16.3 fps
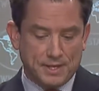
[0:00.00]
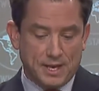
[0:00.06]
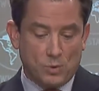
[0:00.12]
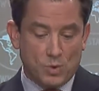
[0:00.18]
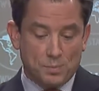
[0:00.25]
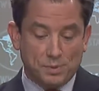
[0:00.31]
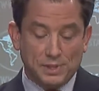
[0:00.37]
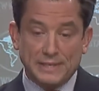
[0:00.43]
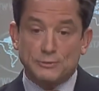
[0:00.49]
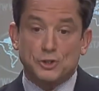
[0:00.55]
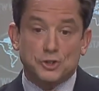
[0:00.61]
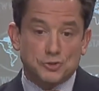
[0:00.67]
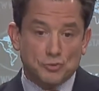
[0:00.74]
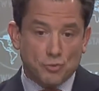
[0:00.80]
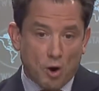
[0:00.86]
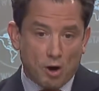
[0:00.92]
And we believe
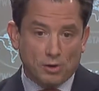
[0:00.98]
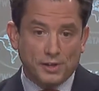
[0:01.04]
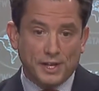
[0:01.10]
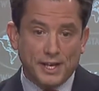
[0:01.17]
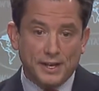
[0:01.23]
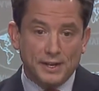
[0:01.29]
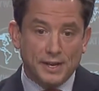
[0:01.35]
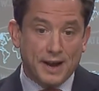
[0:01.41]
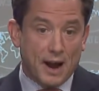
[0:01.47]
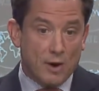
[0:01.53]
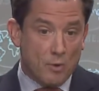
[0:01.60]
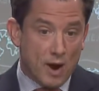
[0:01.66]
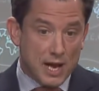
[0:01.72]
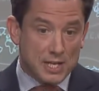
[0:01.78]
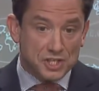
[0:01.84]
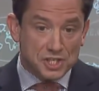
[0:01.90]
strongly in
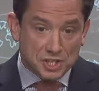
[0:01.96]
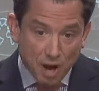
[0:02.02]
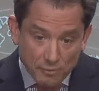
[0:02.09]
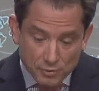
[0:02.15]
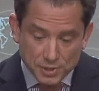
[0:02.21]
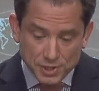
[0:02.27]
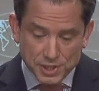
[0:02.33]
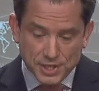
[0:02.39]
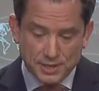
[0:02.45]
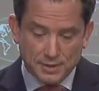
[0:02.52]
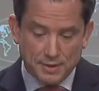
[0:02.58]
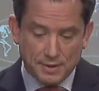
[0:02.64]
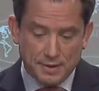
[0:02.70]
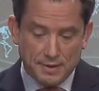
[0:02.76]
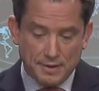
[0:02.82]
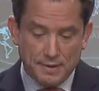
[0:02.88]
Iraq's sovereignty,
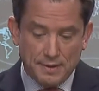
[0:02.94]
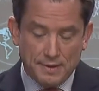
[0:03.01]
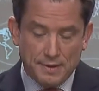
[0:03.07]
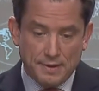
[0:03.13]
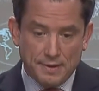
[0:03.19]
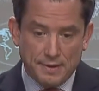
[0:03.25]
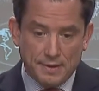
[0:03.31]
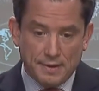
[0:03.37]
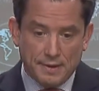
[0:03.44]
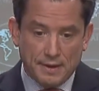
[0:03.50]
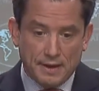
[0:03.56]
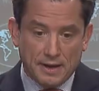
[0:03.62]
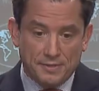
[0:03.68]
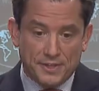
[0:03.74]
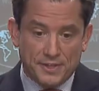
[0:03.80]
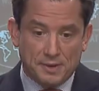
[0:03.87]

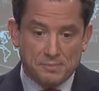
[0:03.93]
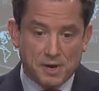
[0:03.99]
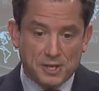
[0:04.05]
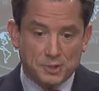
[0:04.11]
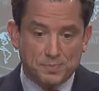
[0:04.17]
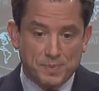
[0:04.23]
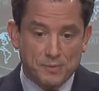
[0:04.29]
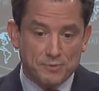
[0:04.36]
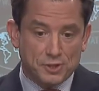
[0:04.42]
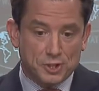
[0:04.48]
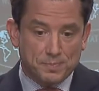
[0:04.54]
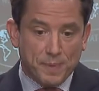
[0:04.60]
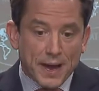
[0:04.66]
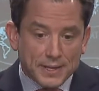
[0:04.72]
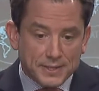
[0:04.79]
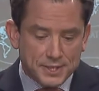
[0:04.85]
that it must be
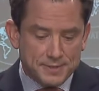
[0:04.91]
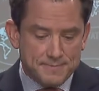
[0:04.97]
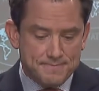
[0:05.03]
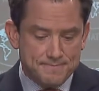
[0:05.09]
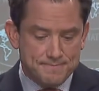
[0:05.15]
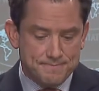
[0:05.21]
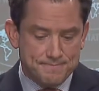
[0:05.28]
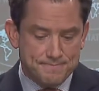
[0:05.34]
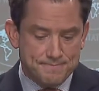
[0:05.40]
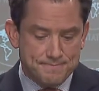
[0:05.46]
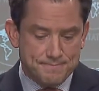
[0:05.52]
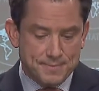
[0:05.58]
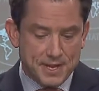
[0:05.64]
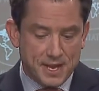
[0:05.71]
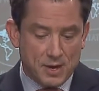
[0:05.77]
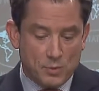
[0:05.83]
respected.
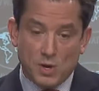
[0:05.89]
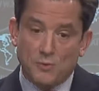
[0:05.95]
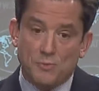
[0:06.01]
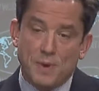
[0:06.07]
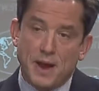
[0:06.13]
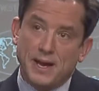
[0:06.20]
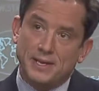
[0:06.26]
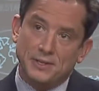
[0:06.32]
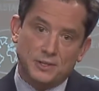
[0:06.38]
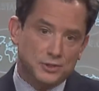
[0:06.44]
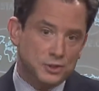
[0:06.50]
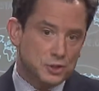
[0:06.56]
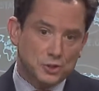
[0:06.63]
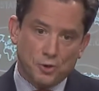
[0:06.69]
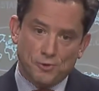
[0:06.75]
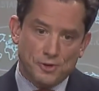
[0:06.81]
And we remain
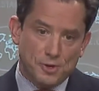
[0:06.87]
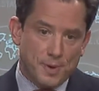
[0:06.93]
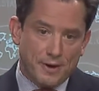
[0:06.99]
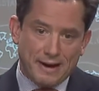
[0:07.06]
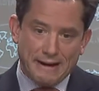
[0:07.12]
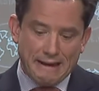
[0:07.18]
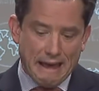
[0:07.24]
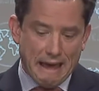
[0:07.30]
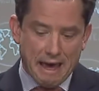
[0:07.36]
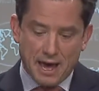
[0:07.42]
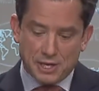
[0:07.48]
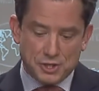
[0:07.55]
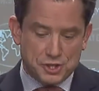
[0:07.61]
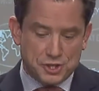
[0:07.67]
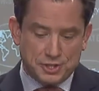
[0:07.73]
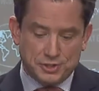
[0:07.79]
concerned about any
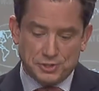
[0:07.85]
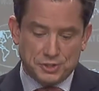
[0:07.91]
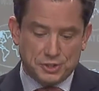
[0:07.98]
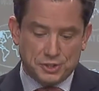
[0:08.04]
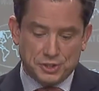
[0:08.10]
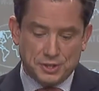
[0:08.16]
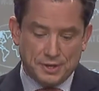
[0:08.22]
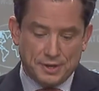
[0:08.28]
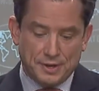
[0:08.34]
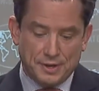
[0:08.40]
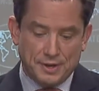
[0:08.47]
actions